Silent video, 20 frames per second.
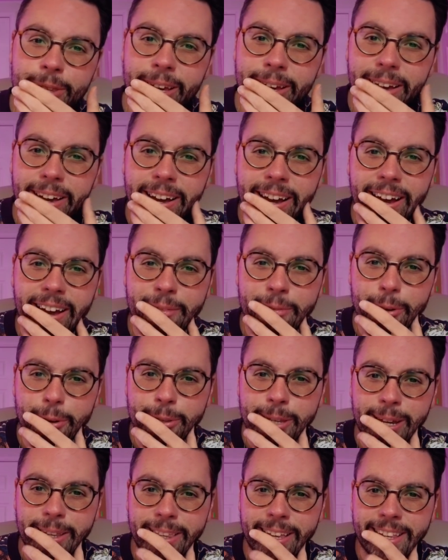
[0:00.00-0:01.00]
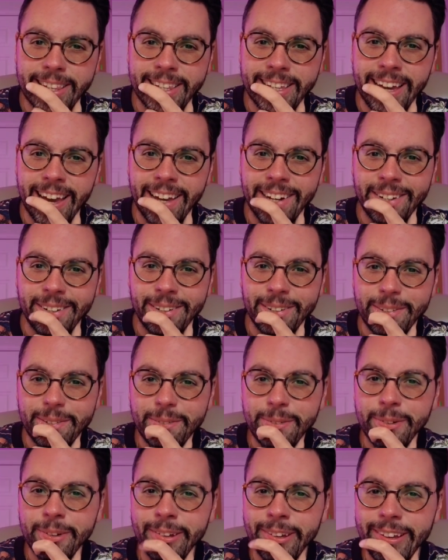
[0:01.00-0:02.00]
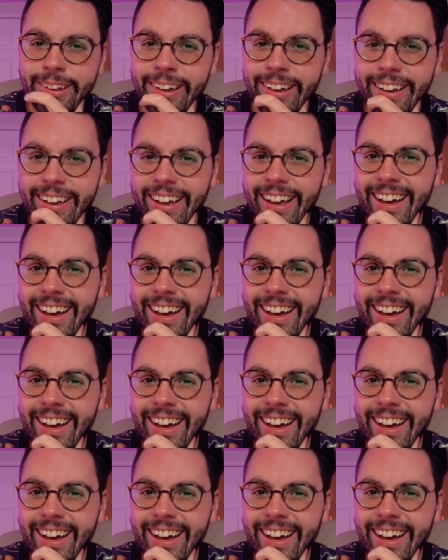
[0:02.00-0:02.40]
I have no doubt that Seattle will